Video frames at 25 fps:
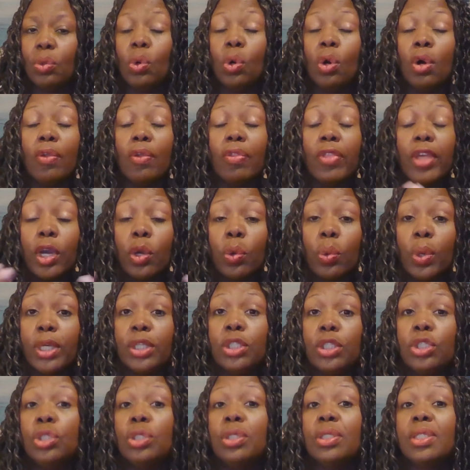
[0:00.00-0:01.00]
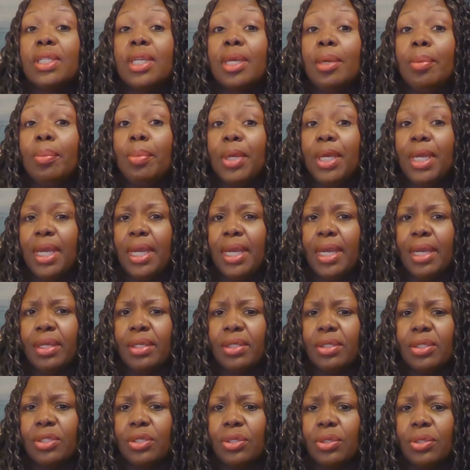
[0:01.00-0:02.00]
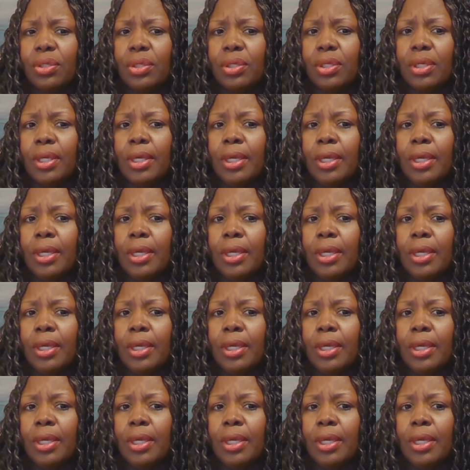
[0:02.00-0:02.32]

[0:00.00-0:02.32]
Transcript: All their questions can be answered.